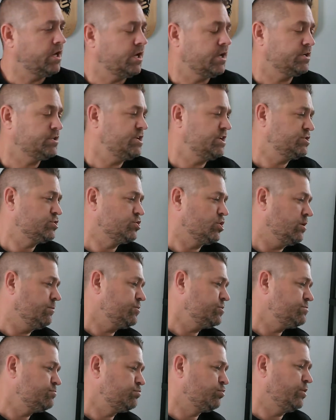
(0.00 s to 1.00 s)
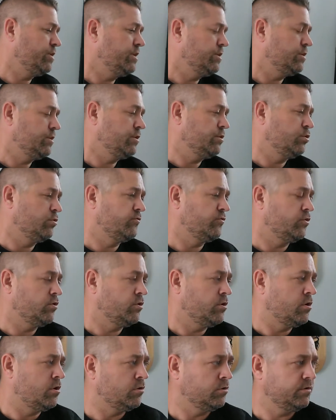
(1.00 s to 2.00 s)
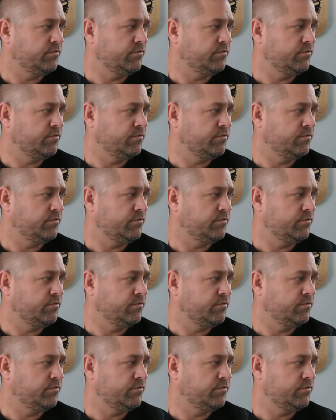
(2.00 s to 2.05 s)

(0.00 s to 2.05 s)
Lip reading: Chest armor is pretty good overall.